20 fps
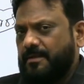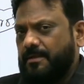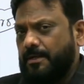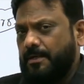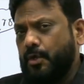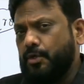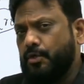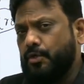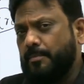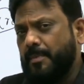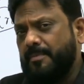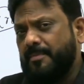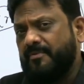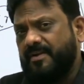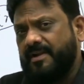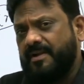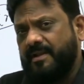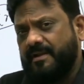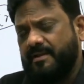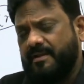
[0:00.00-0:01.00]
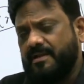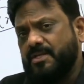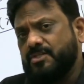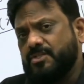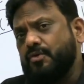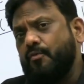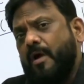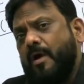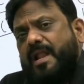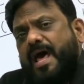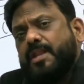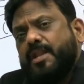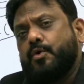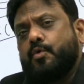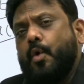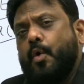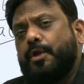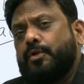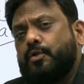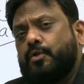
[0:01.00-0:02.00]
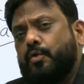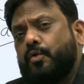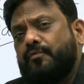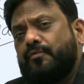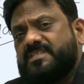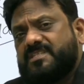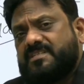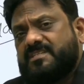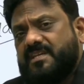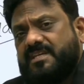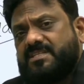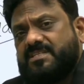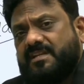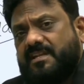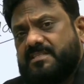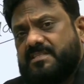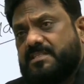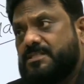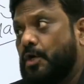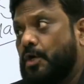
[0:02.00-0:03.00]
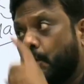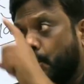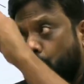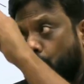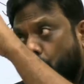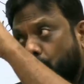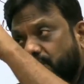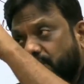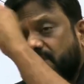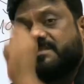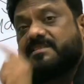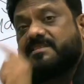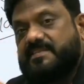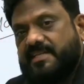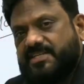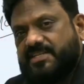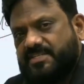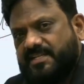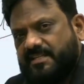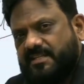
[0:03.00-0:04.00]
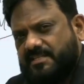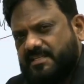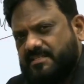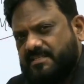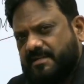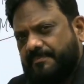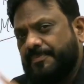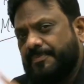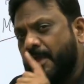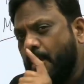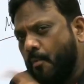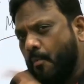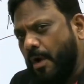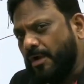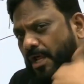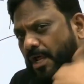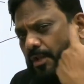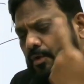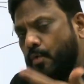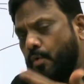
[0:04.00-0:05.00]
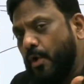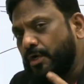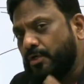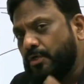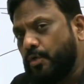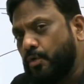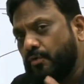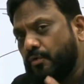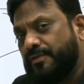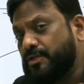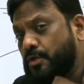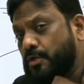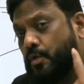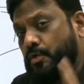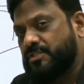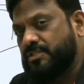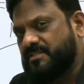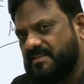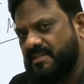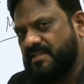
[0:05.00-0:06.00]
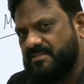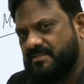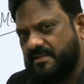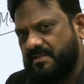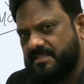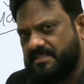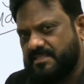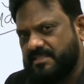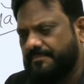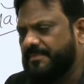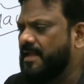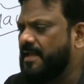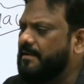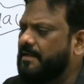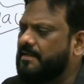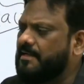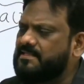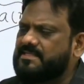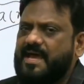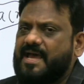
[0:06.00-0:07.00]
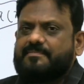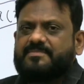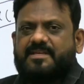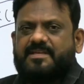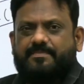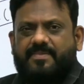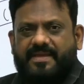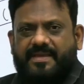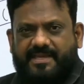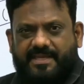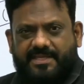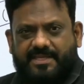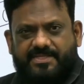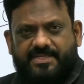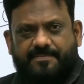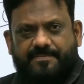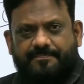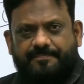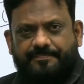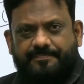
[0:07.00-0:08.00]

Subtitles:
Now you may be wondering, so what are you going to do with stationary system? Closed stationary system. What are you going to do with closed stationary system? Let us say I am supplying heat.